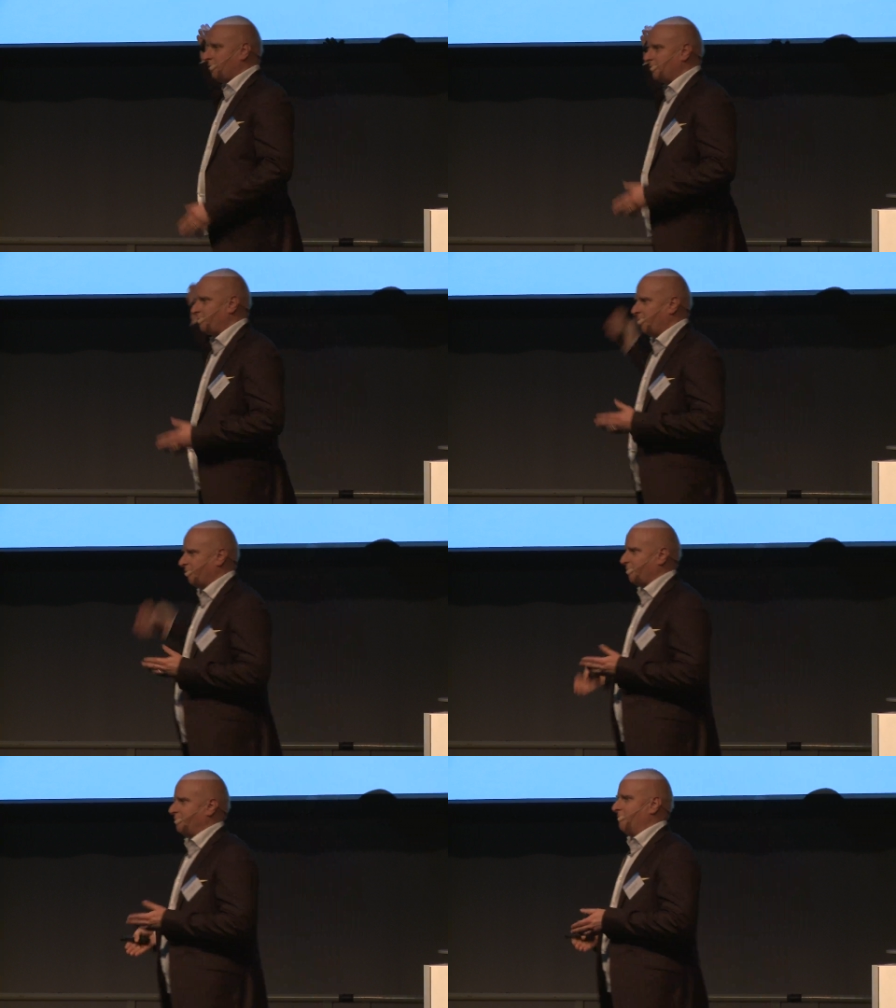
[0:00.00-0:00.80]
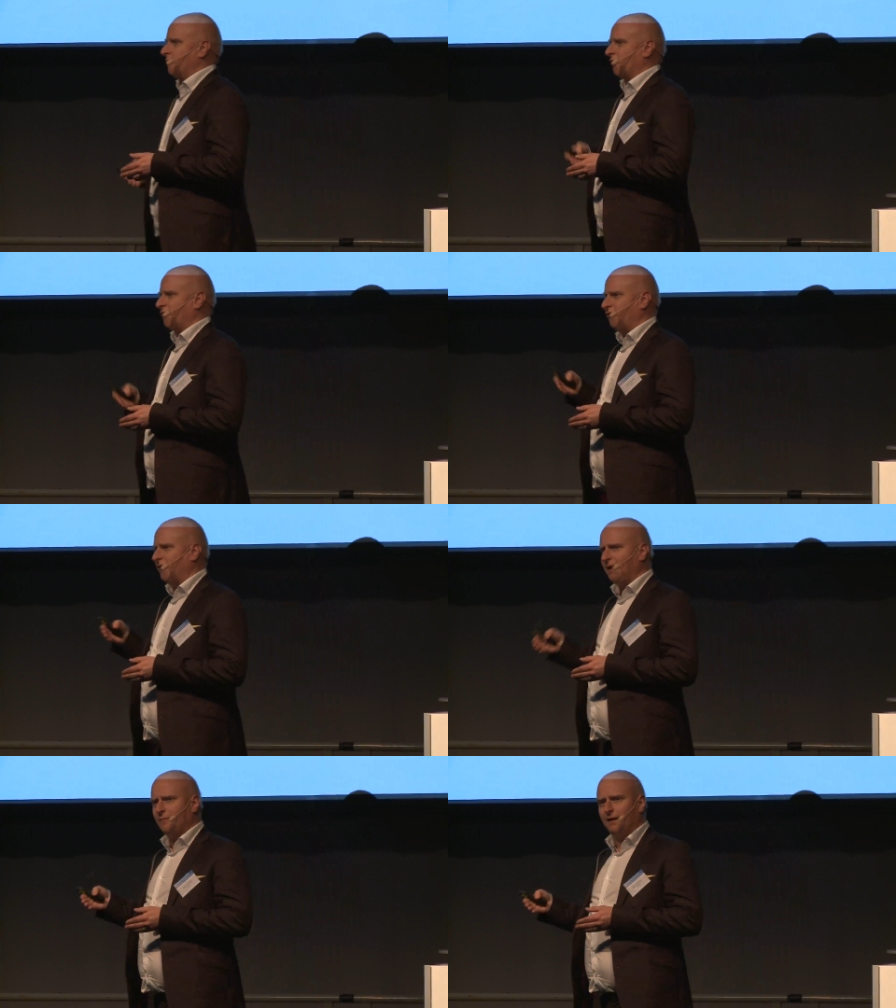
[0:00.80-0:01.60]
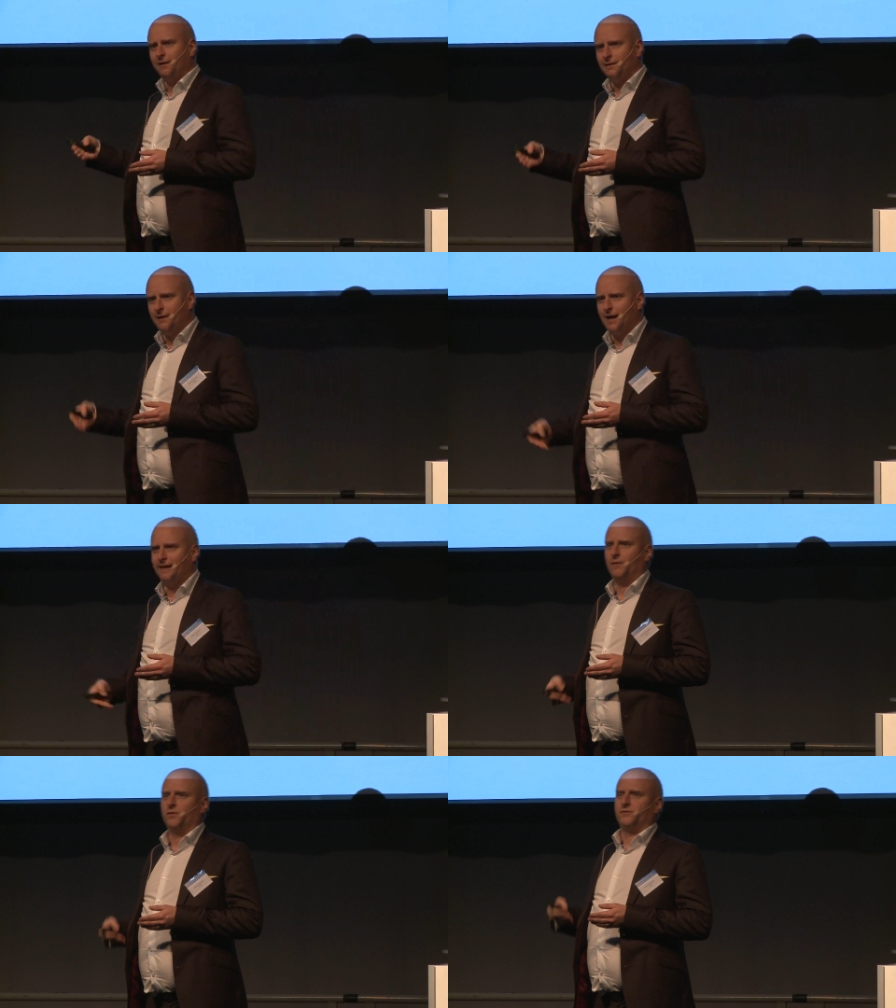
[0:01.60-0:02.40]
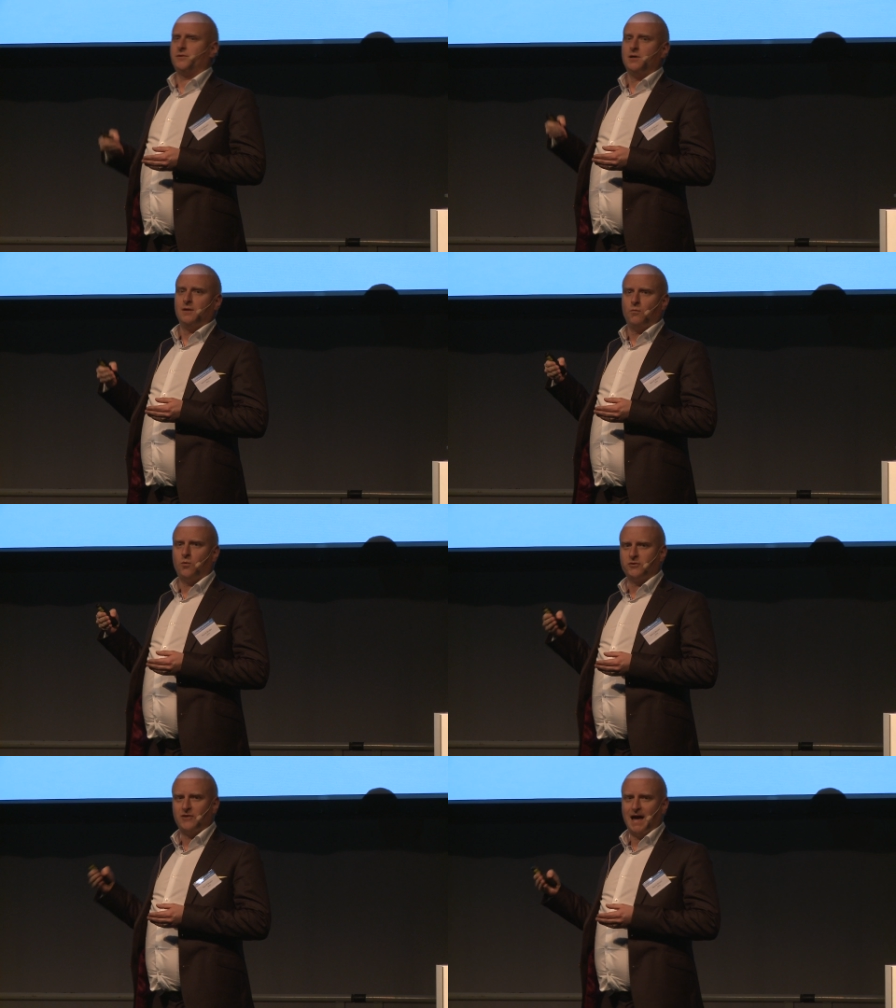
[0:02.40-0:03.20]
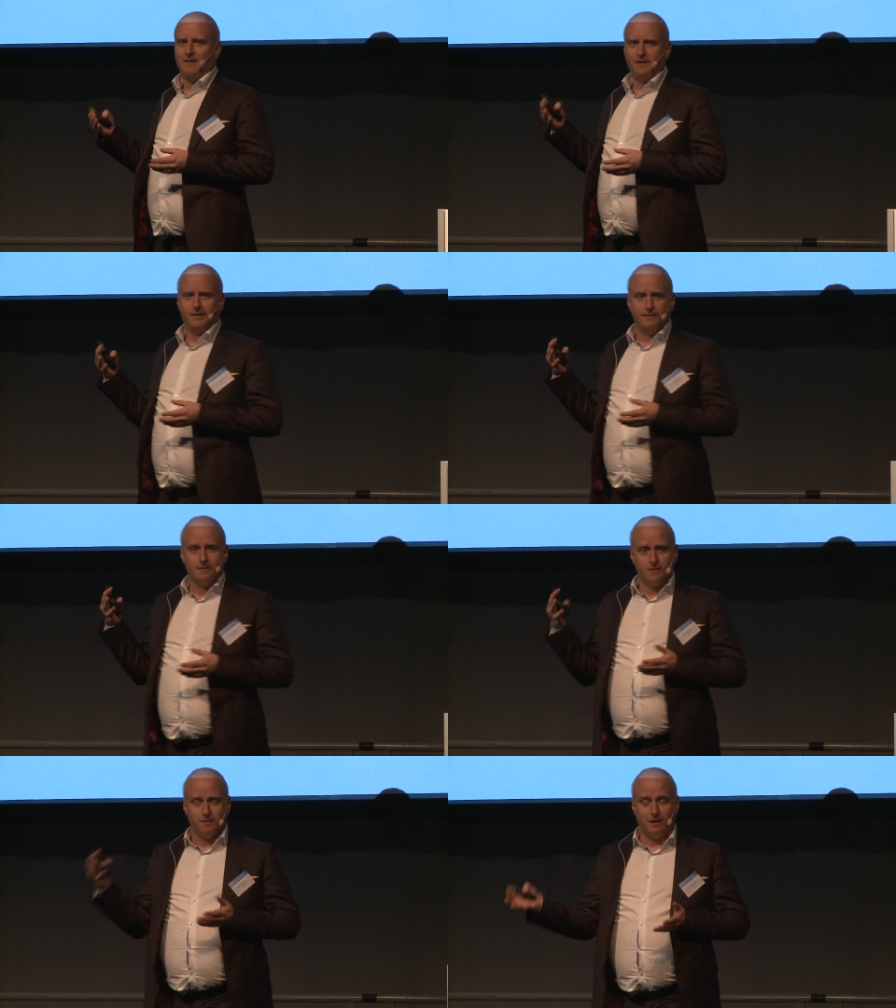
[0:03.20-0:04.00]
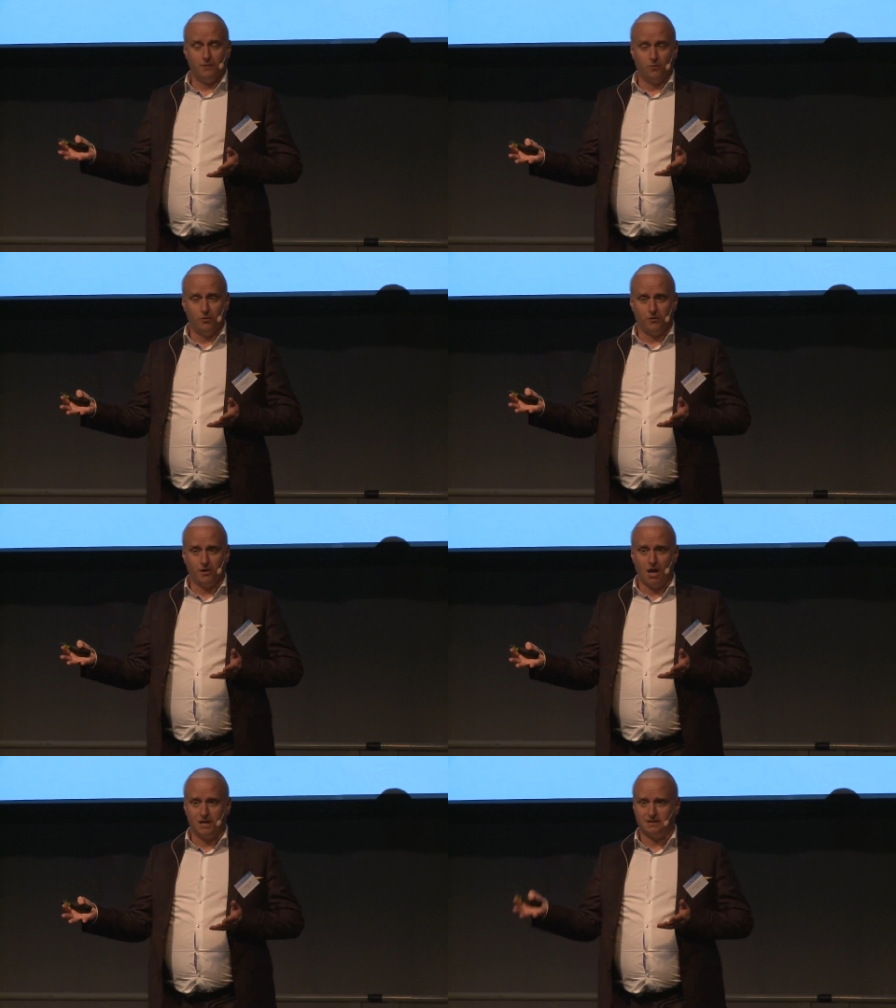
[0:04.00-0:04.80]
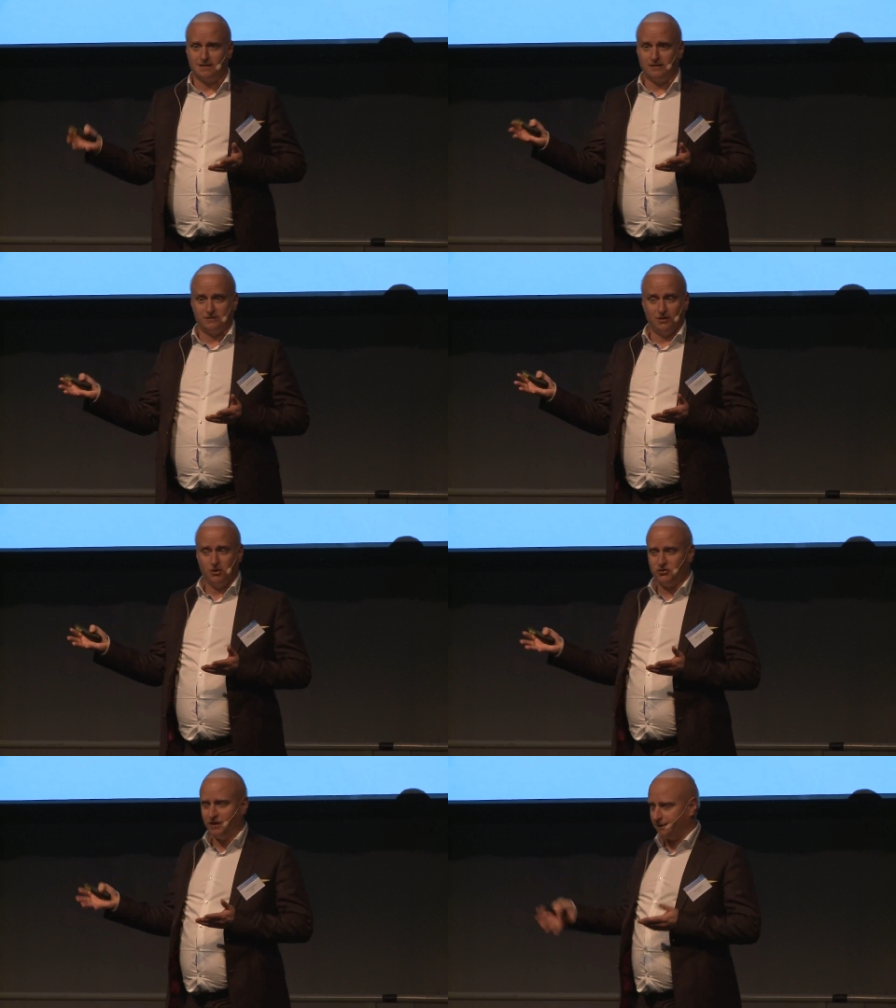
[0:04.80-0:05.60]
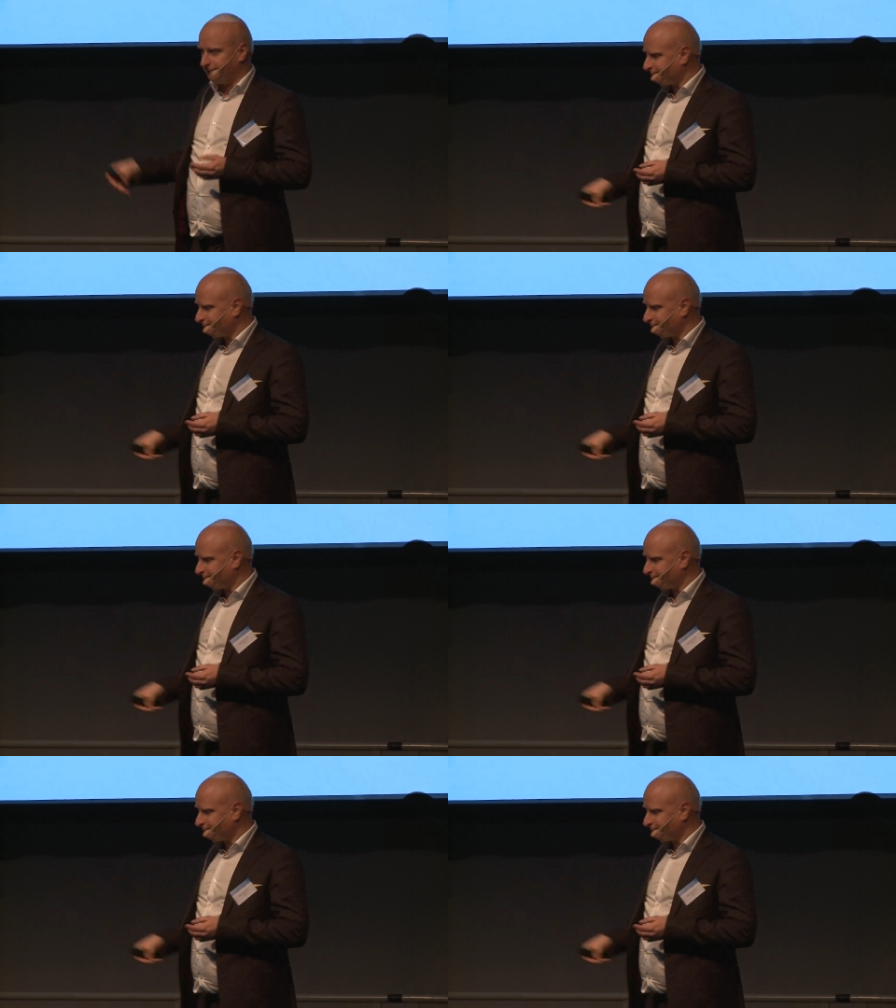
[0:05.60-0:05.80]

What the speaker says: that want to be more sustainable, and they want to have the wood as their solution.